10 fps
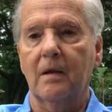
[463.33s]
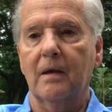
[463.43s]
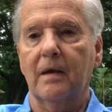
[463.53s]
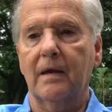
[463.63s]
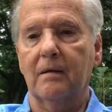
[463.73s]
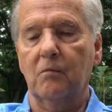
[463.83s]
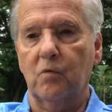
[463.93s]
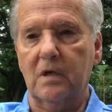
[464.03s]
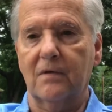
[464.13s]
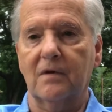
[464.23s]
And
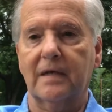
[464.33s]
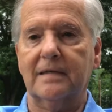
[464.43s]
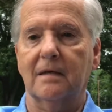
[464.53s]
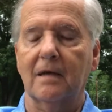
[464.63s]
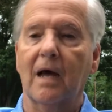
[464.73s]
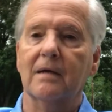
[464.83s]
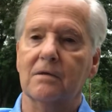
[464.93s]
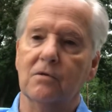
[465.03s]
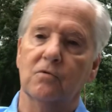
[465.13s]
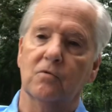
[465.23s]
we have elected not
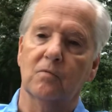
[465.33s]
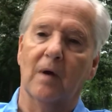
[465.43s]
to